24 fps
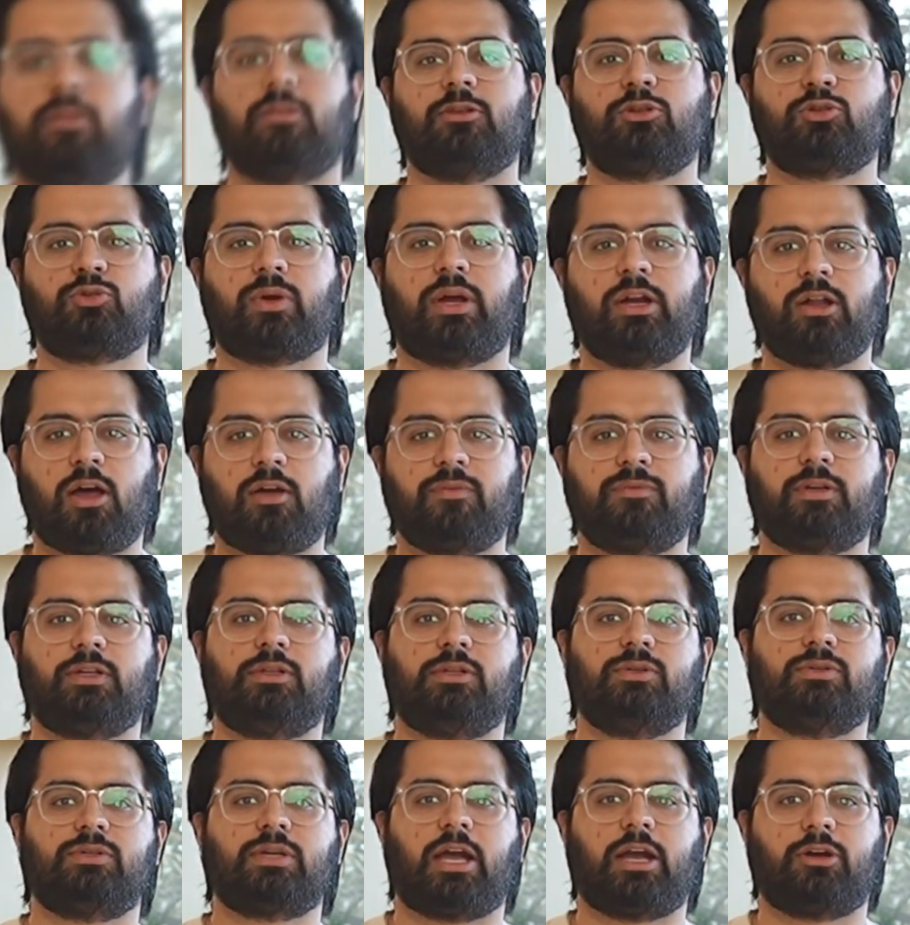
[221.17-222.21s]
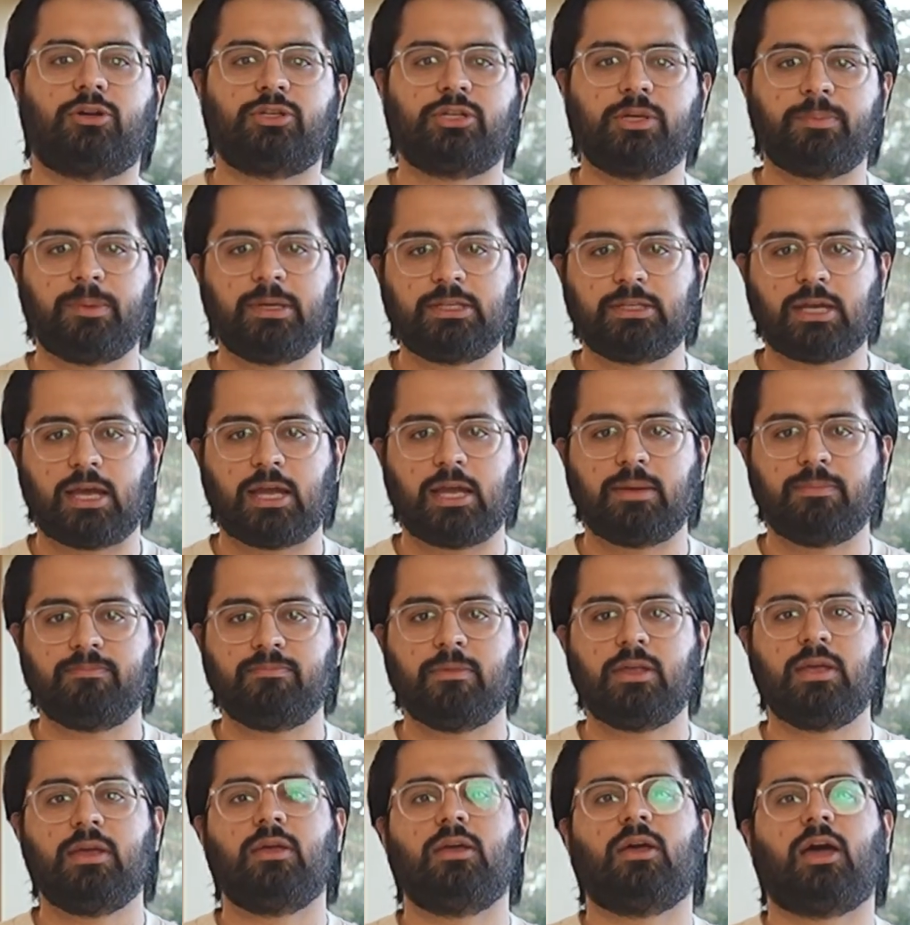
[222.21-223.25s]
The trade-off includes higher shipping time,
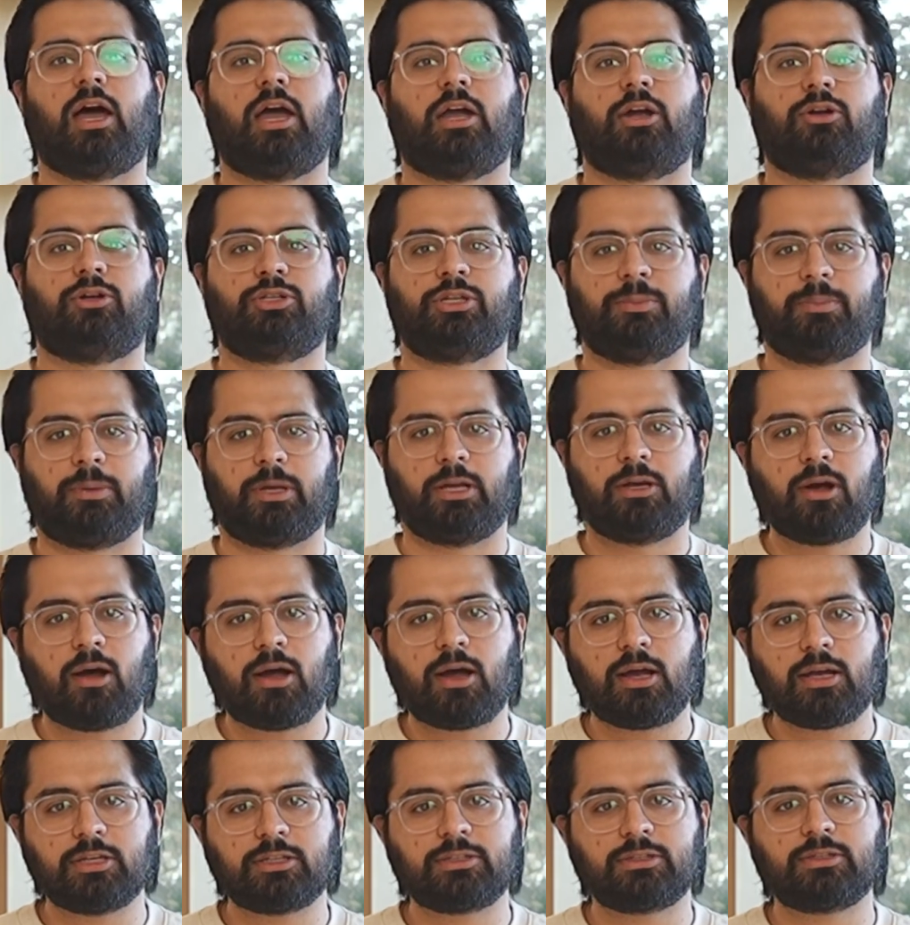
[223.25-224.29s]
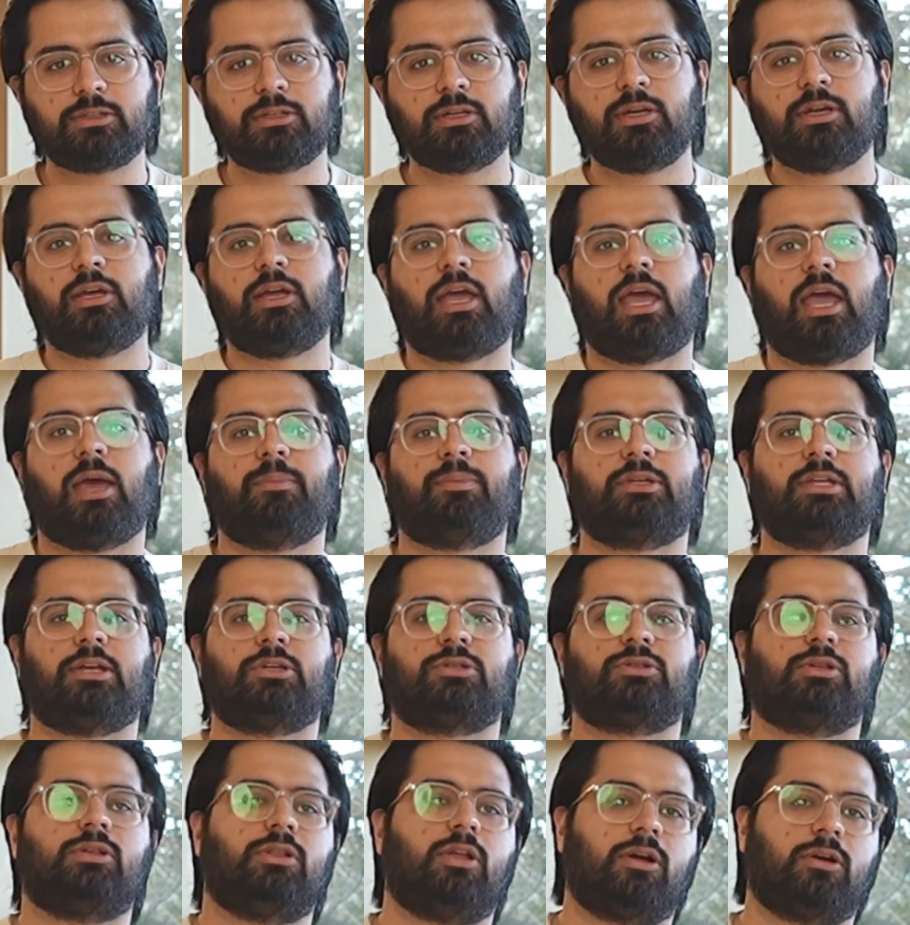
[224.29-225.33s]
higher shipping costs, and
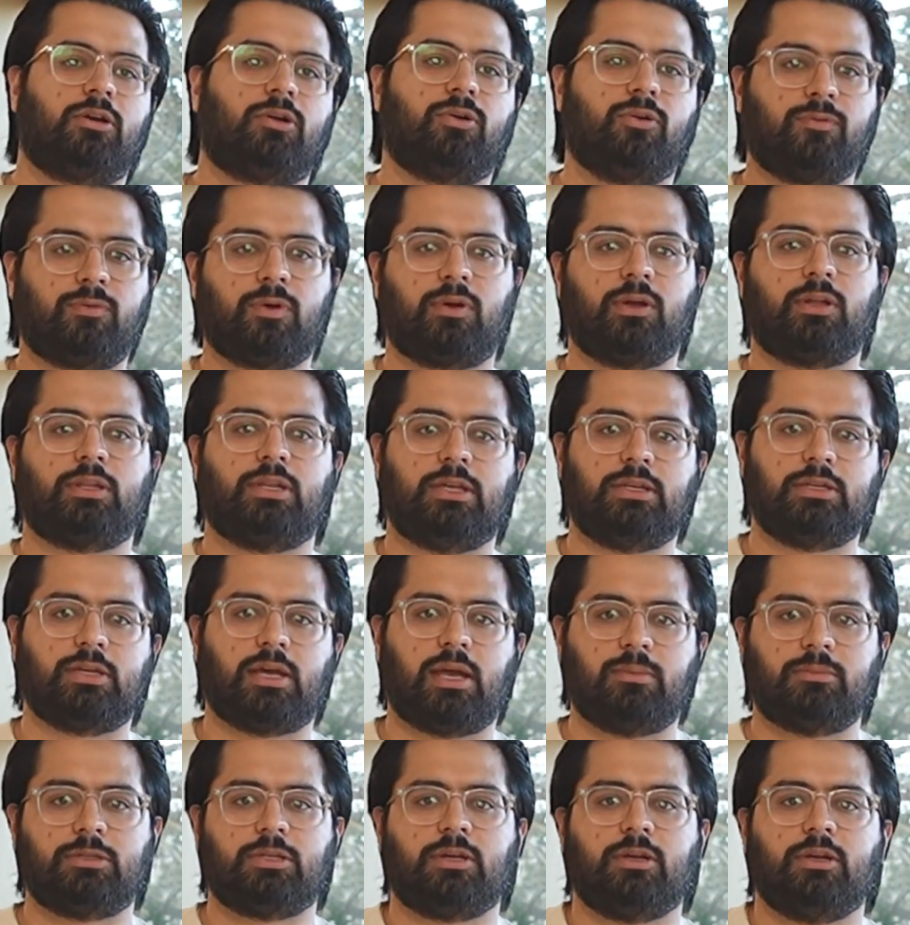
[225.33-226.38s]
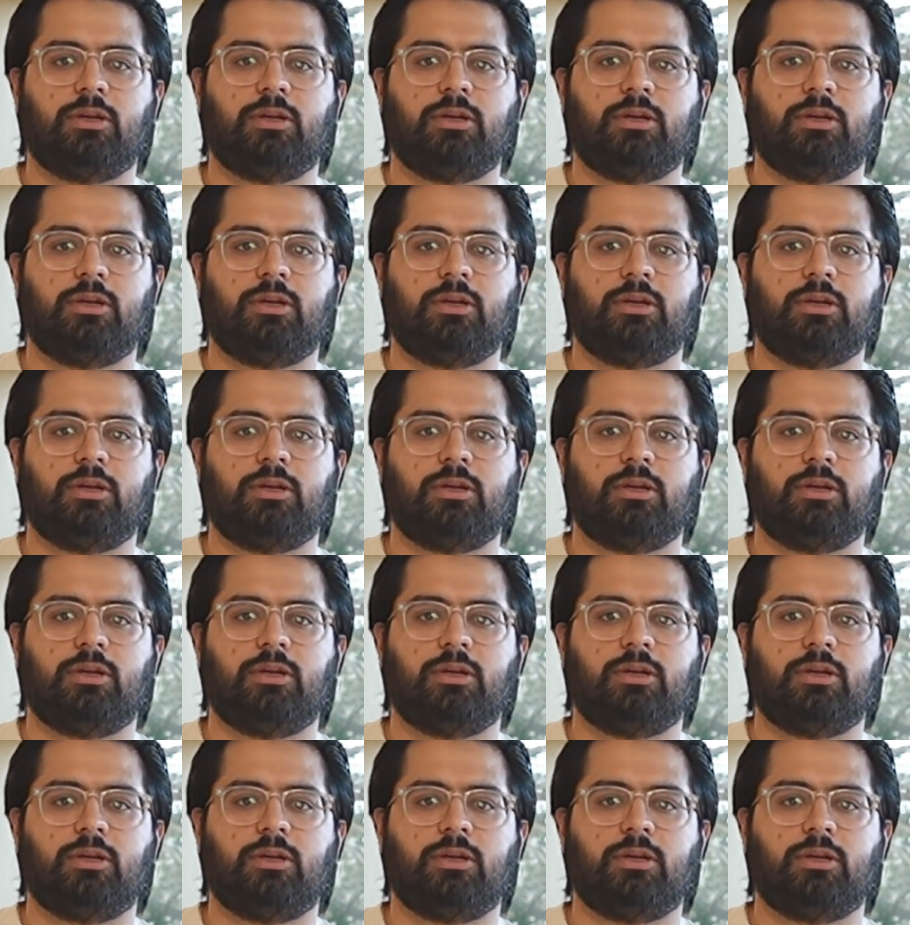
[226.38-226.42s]
potentially longer overall lead times